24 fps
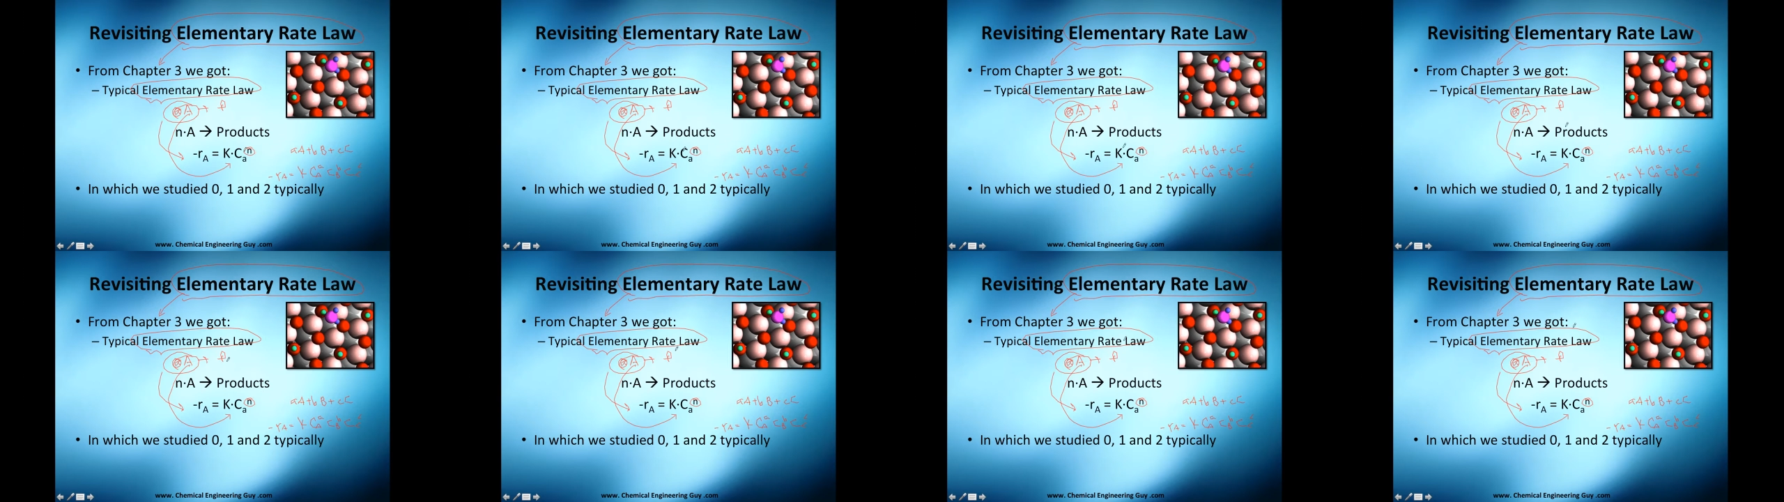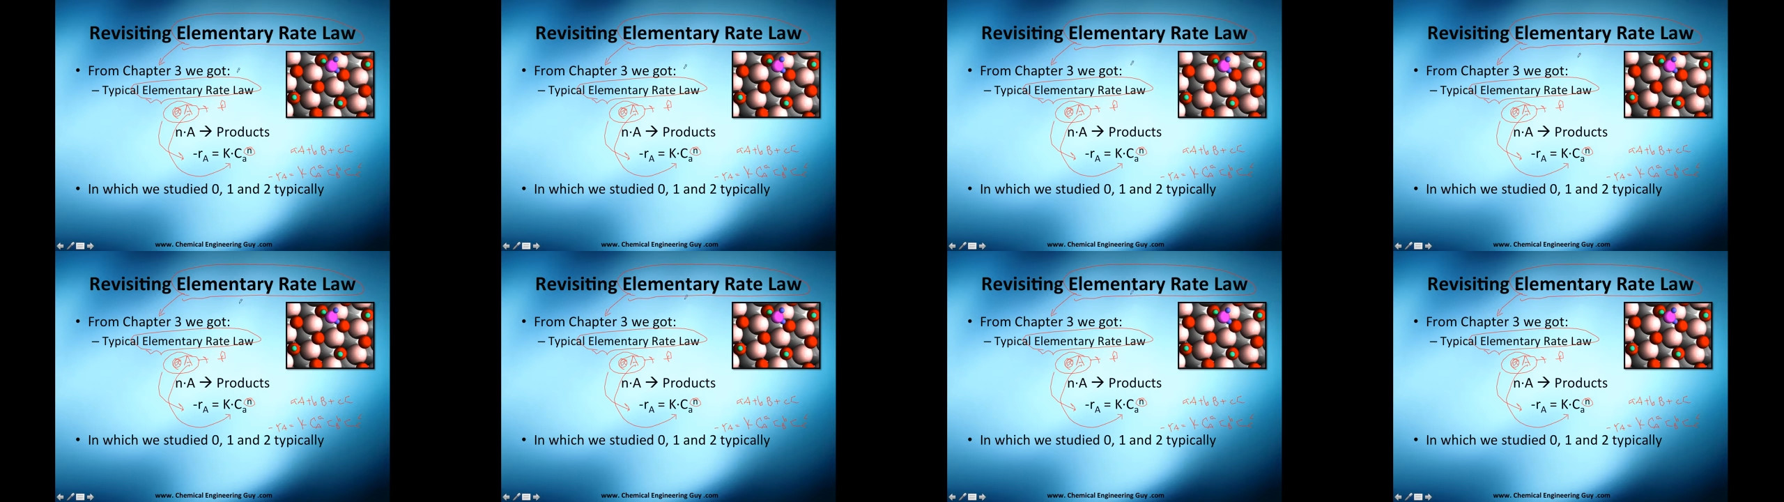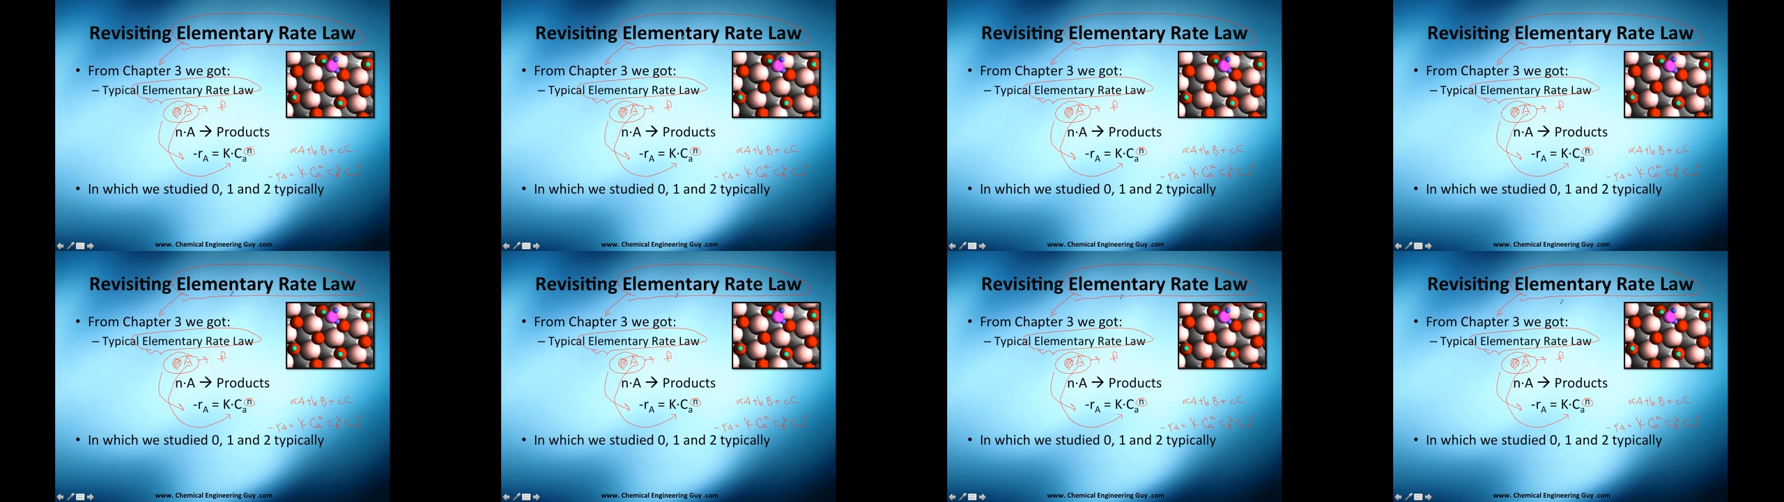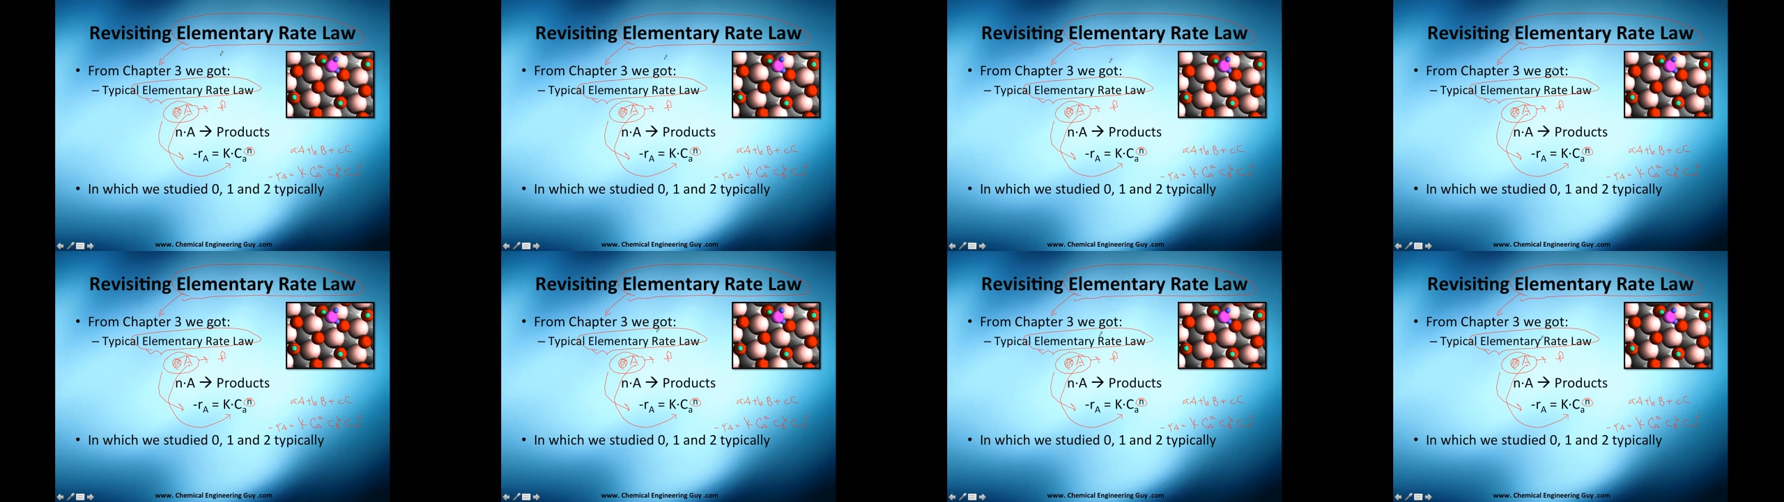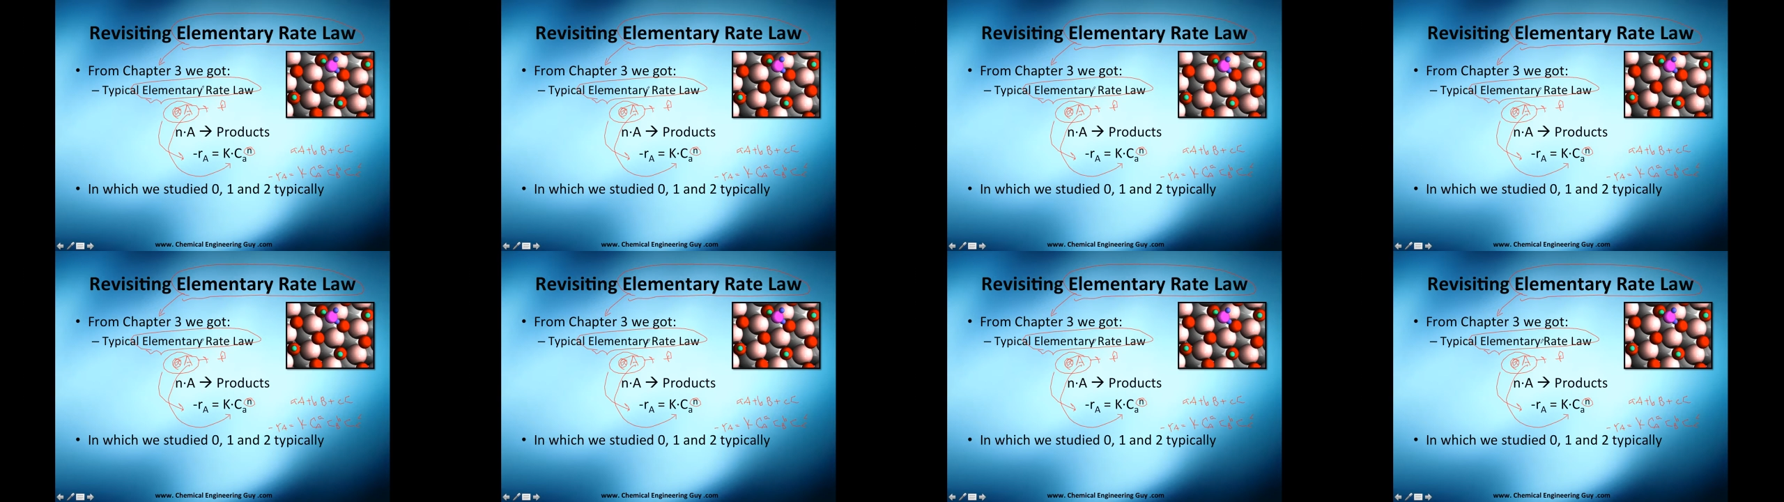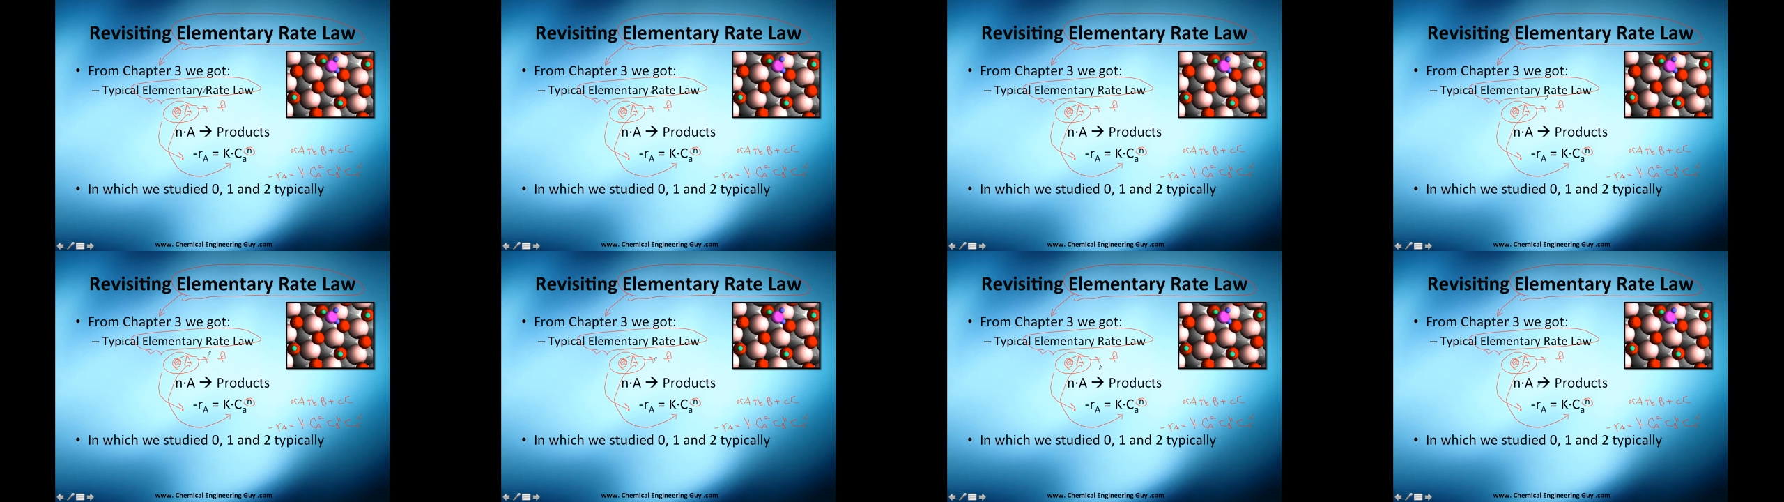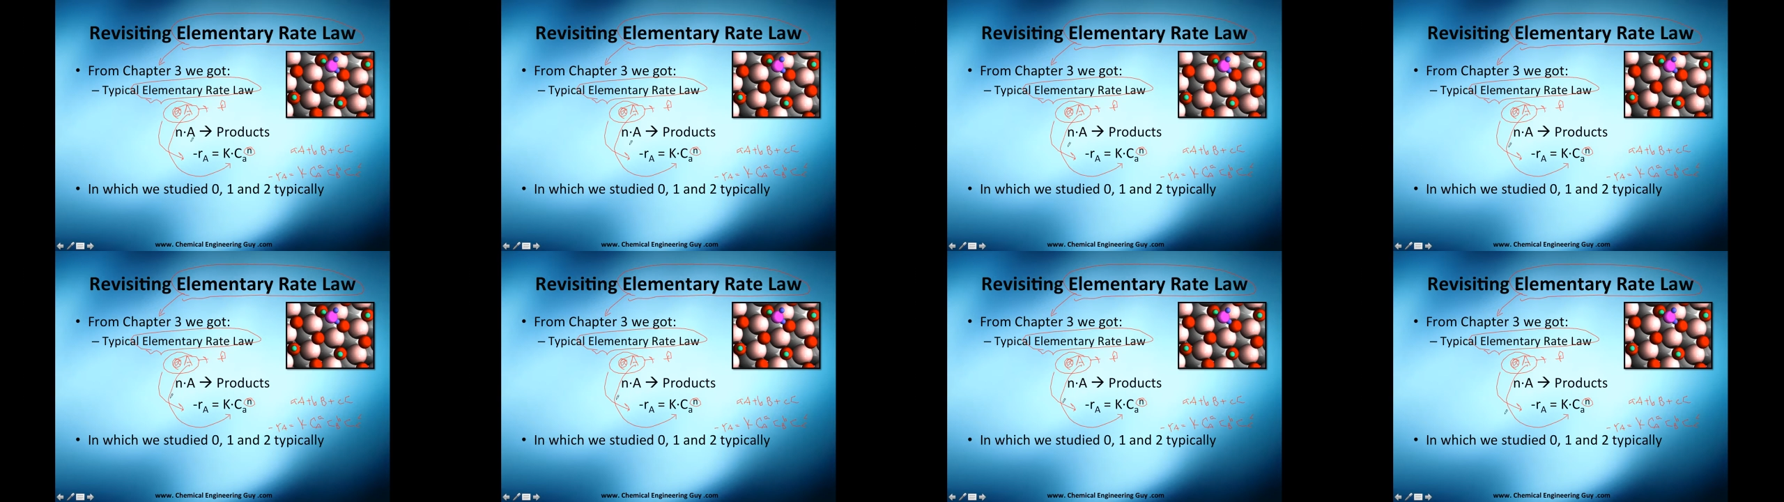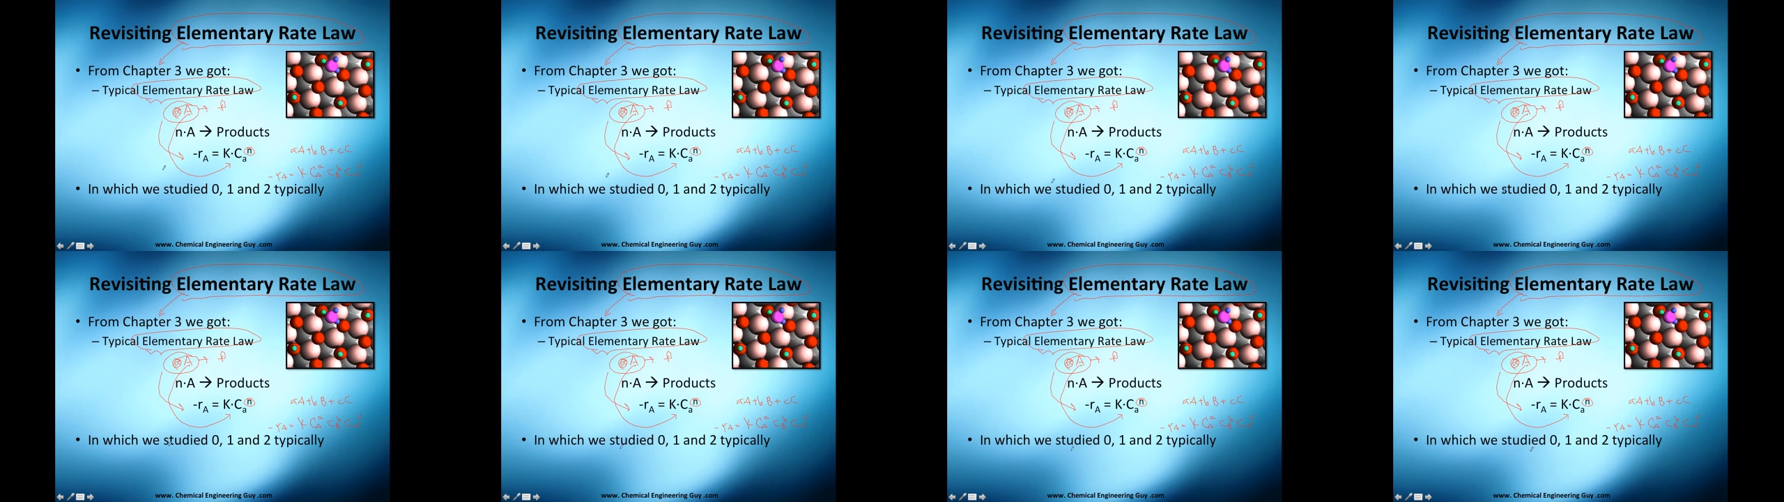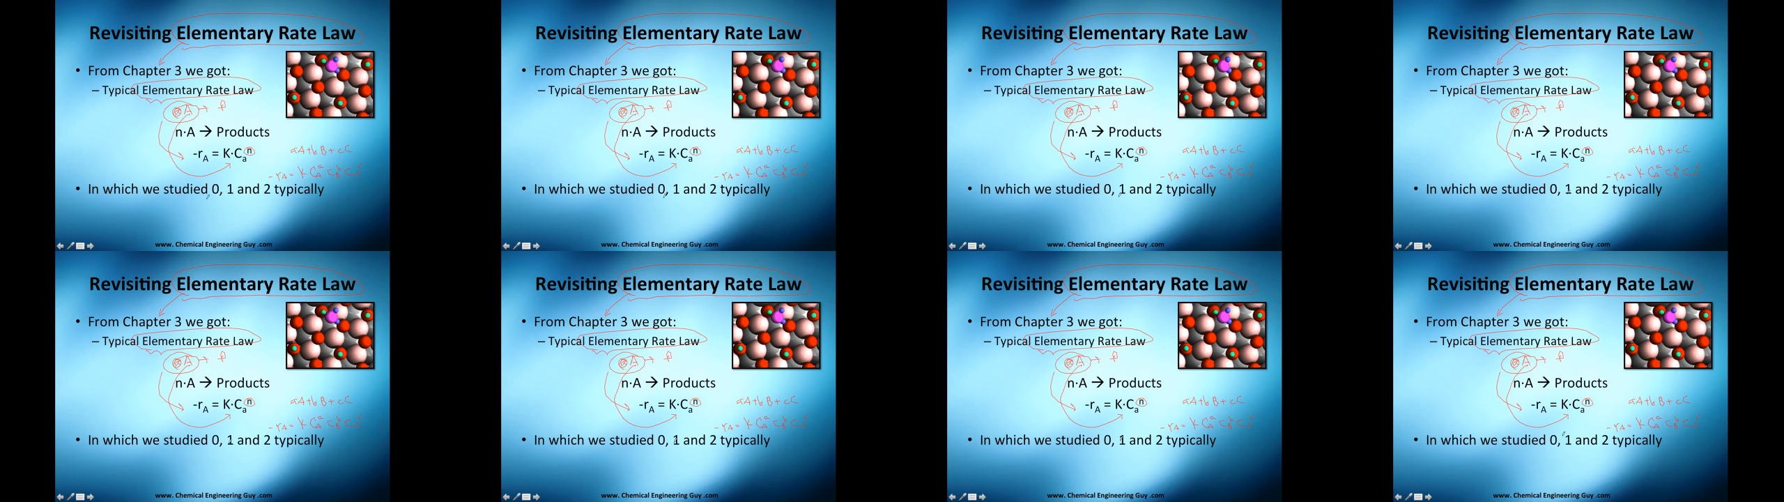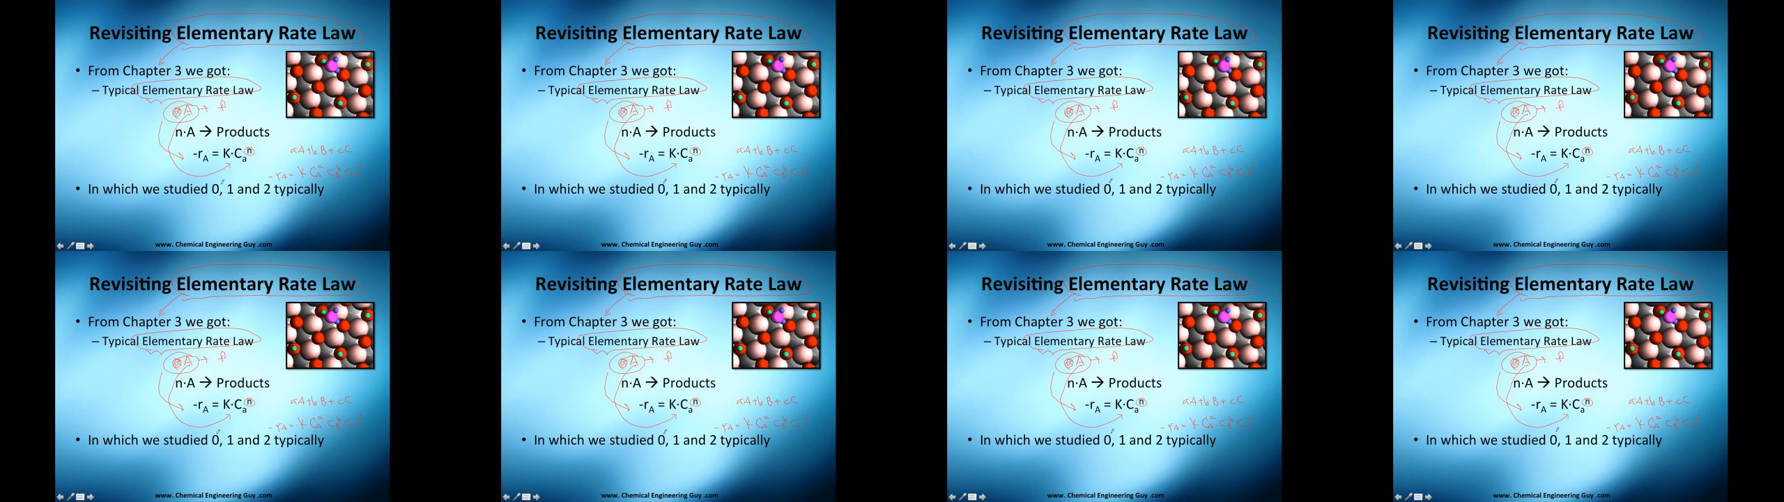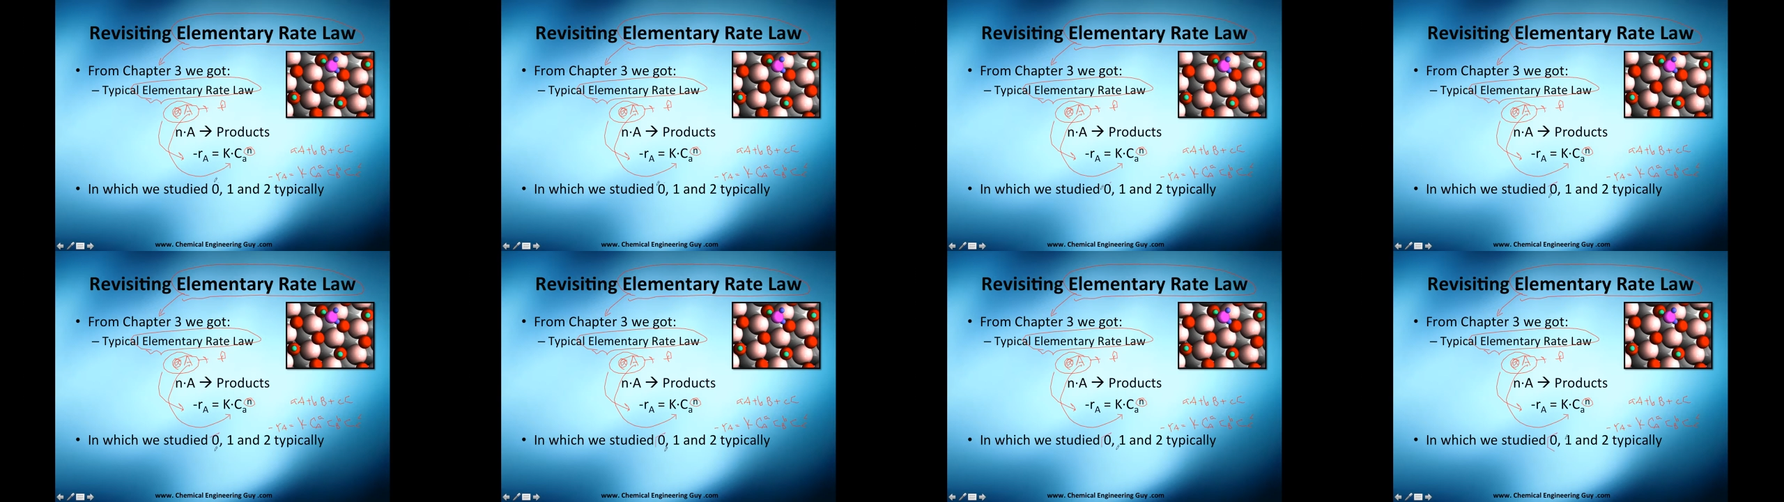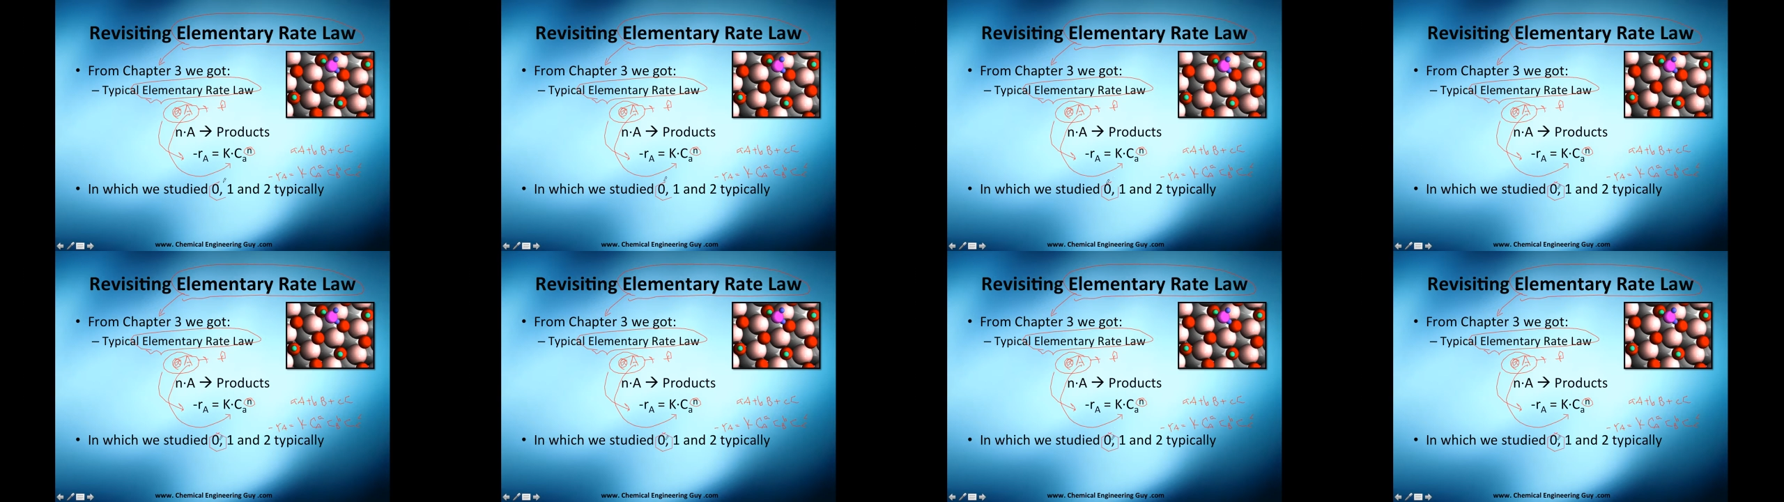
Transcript: No face is visible, so there are no lips to read.